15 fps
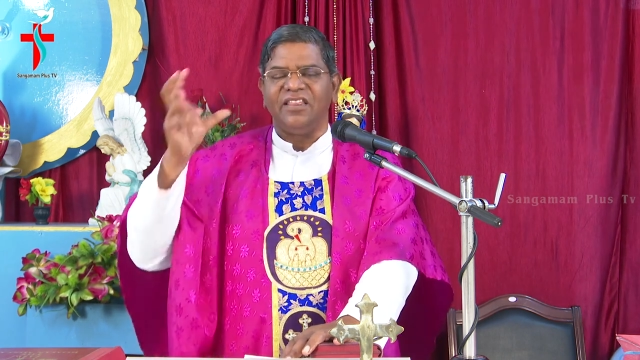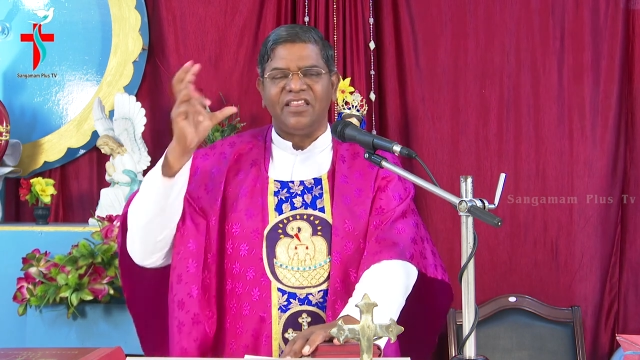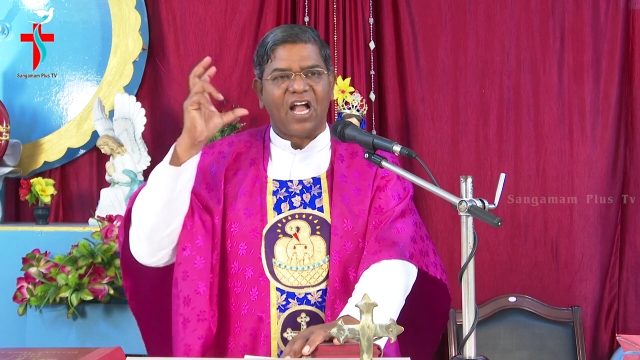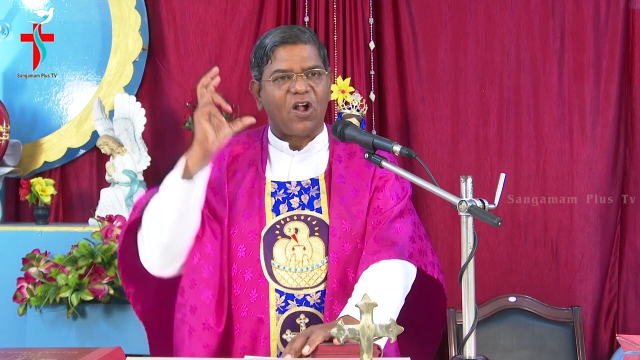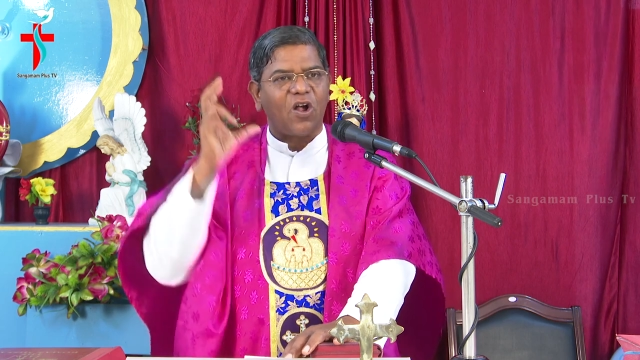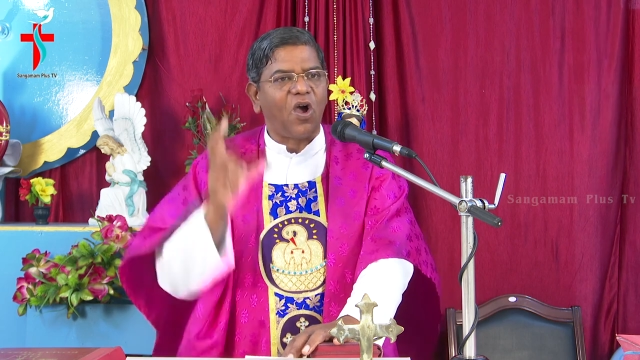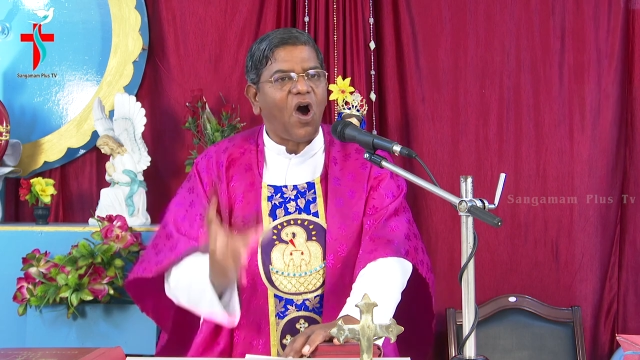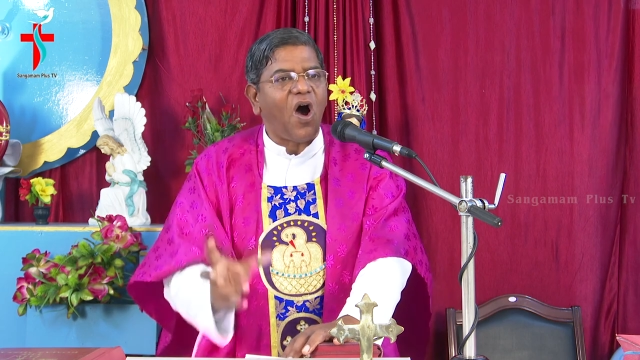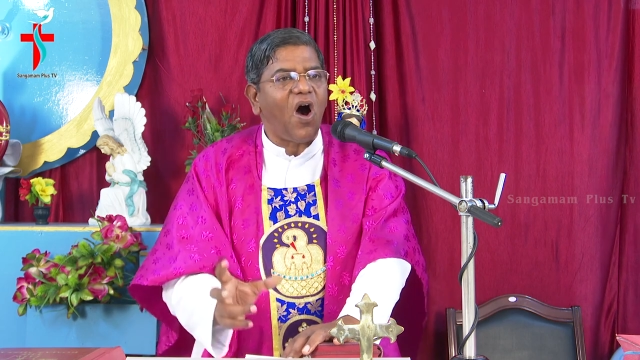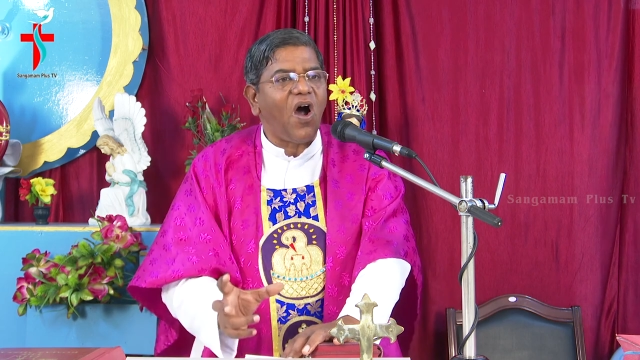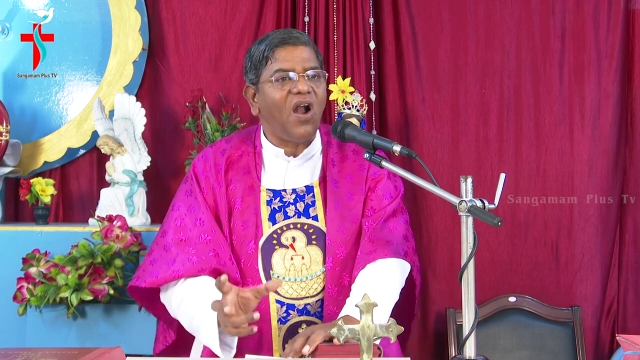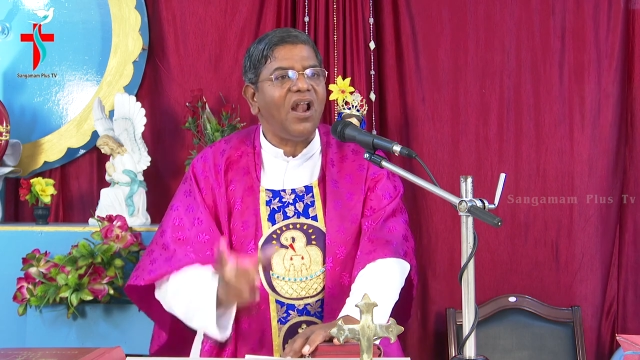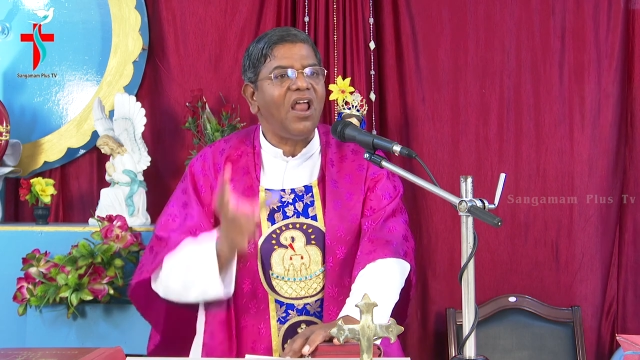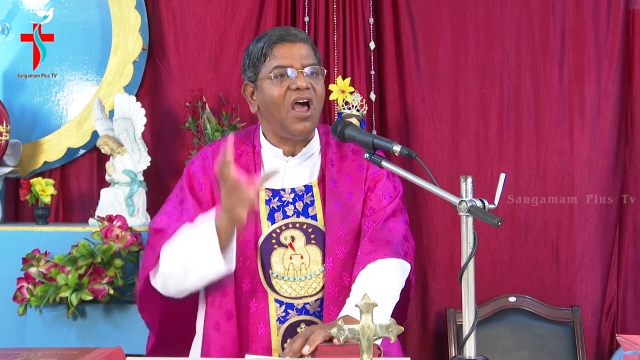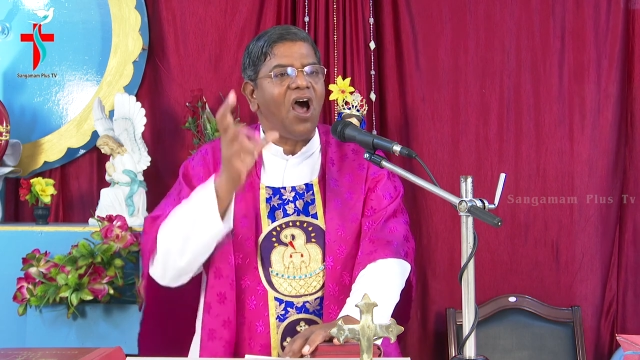the
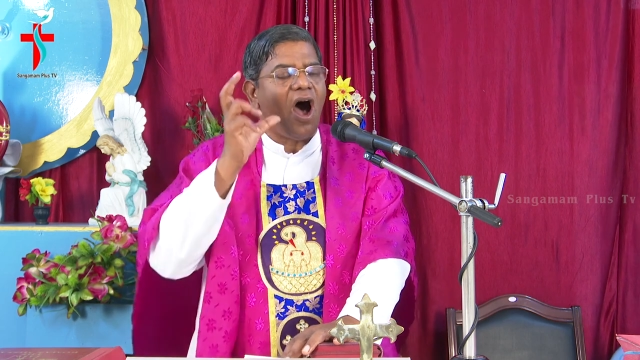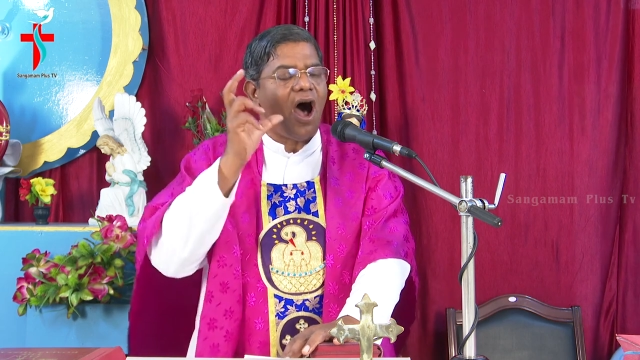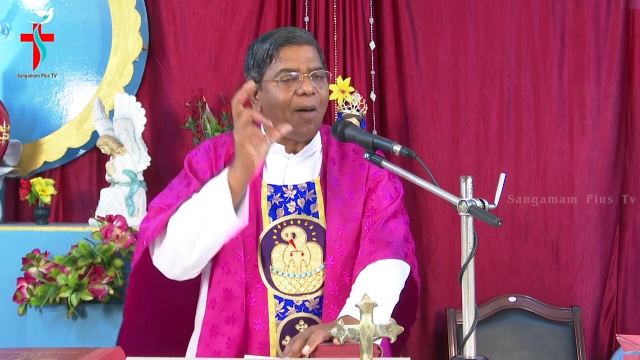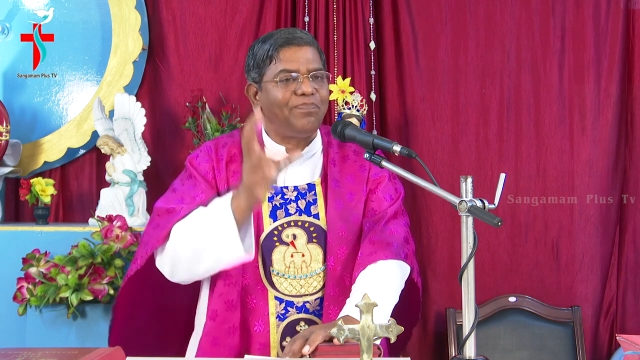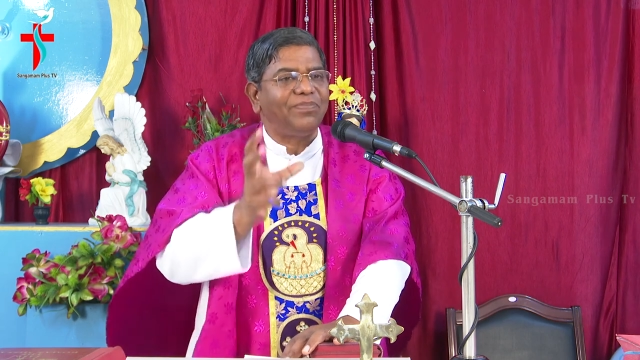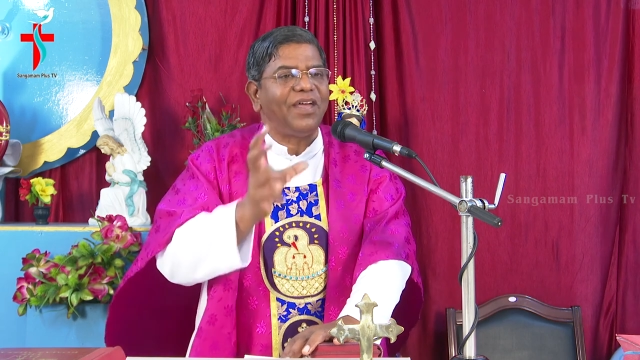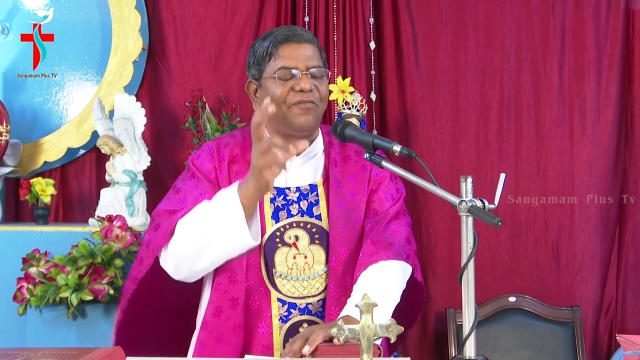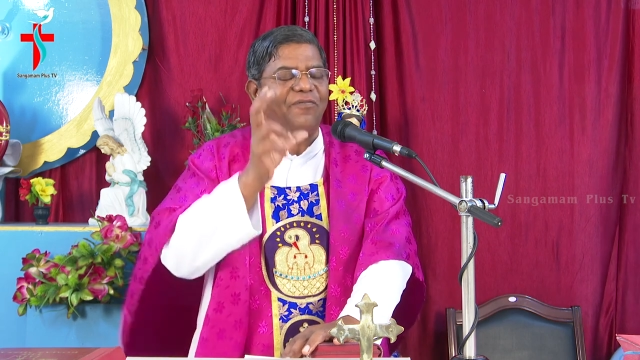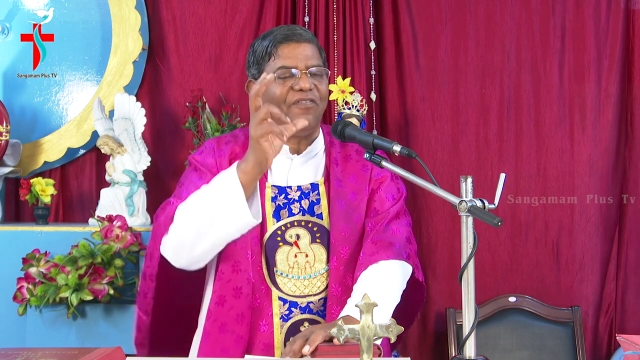call of the